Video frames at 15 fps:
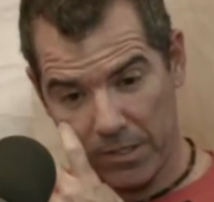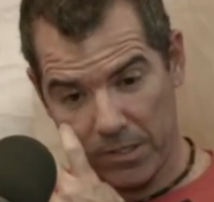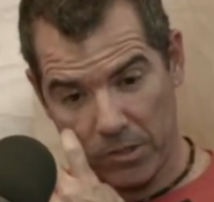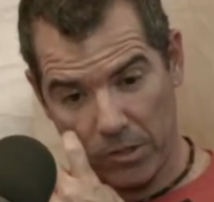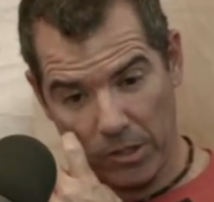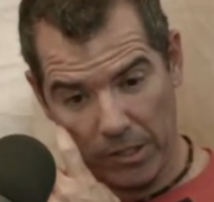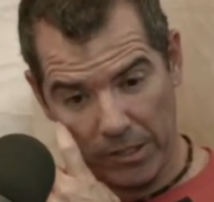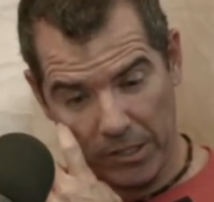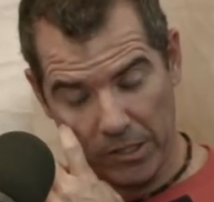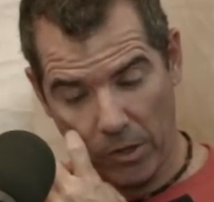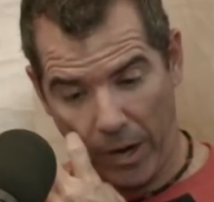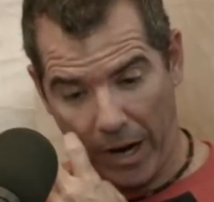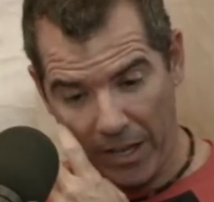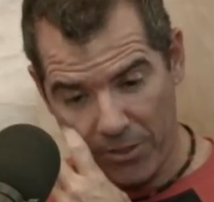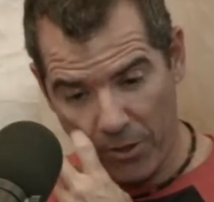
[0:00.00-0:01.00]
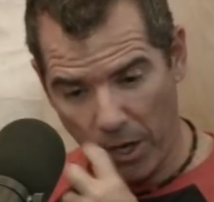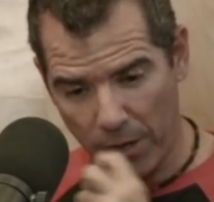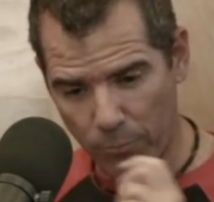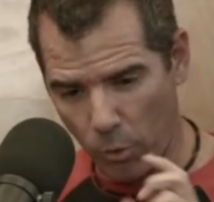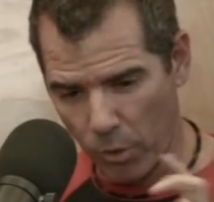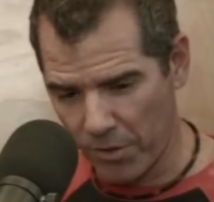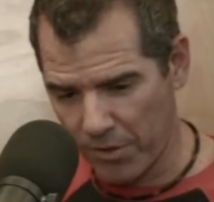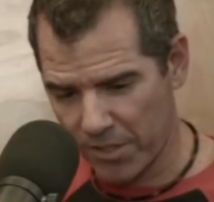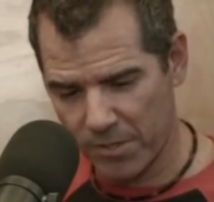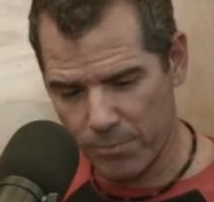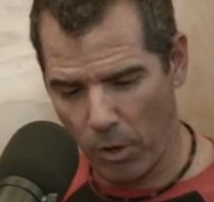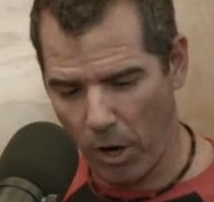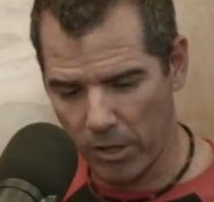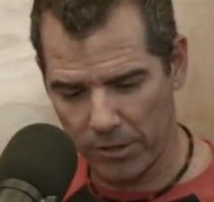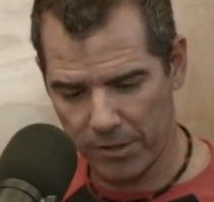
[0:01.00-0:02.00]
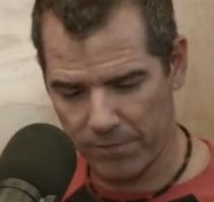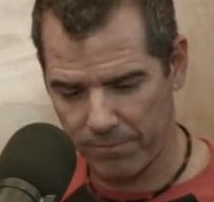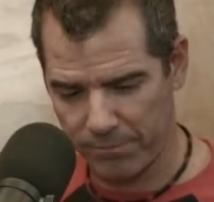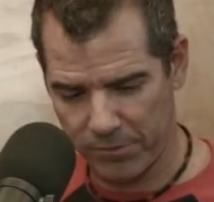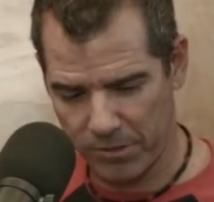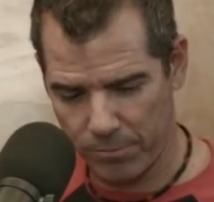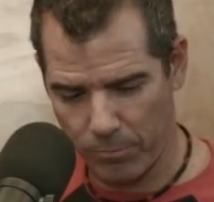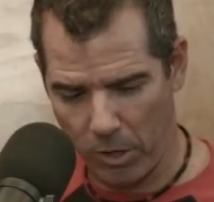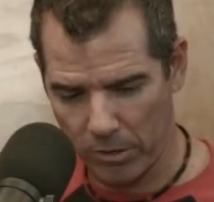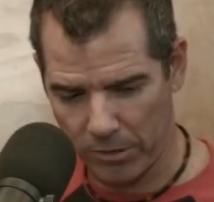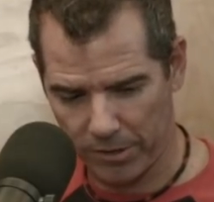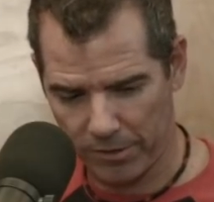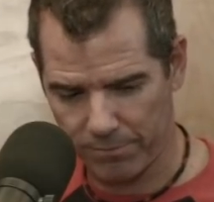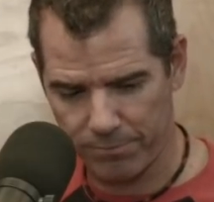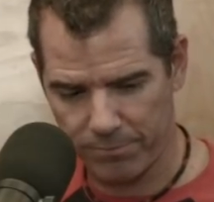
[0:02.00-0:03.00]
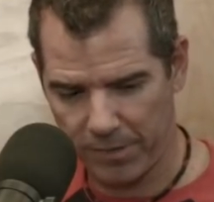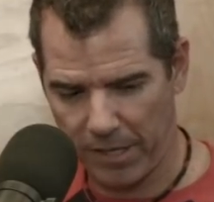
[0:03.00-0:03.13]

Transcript: good. You know, I thought more of the smaller